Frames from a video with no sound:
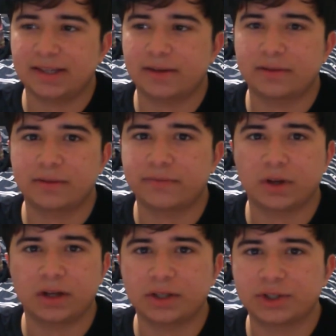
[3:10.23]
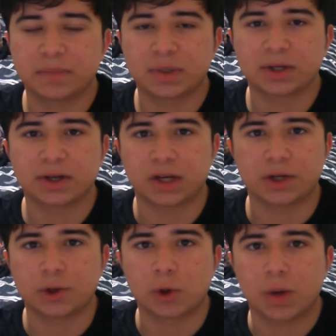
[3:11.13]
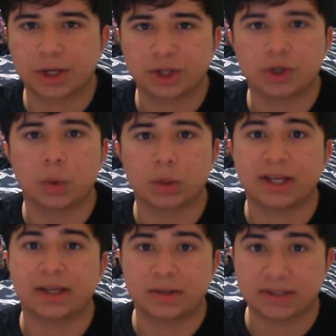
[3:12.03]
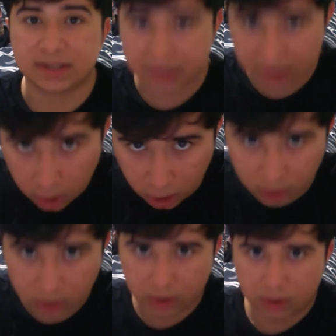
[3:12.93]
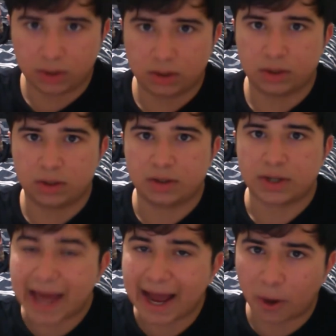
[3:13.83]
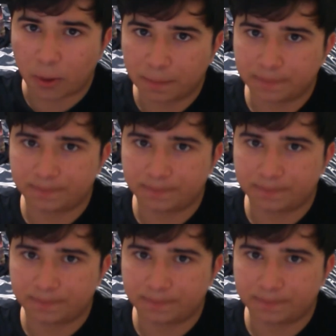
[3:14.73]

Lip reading: Unless you've been living under a rock, you know what the hell these things are. Now,